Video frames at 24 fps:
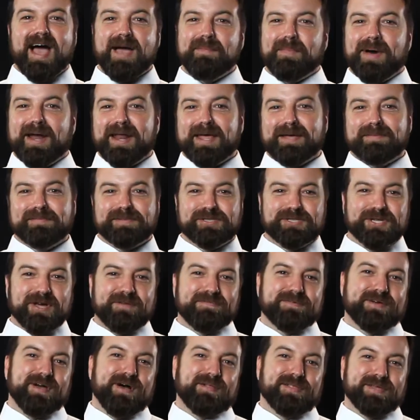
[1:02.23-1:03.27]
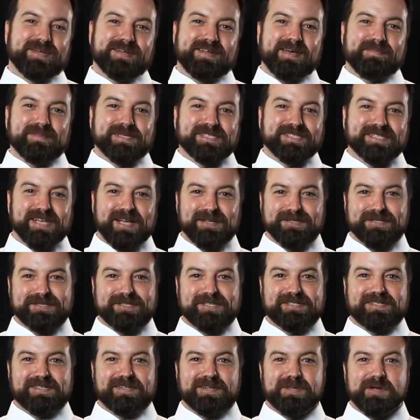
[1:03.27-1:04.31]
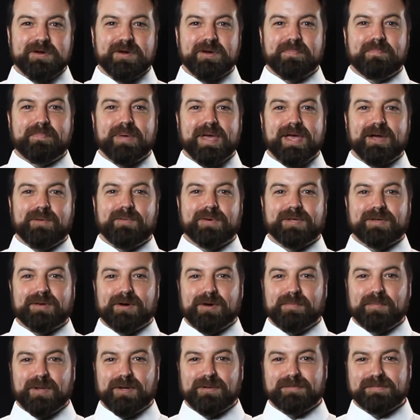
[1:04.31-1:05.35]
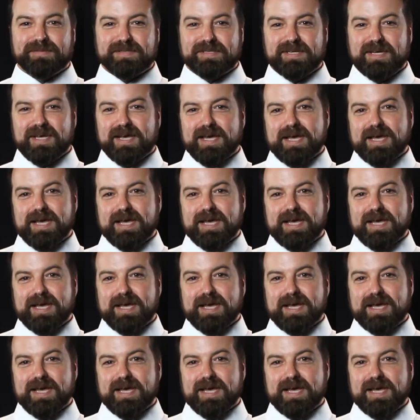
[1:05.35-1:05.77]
Hi, my name's Jeff Cullen. I'm a sales assistant here at Bay Equity Home Loans.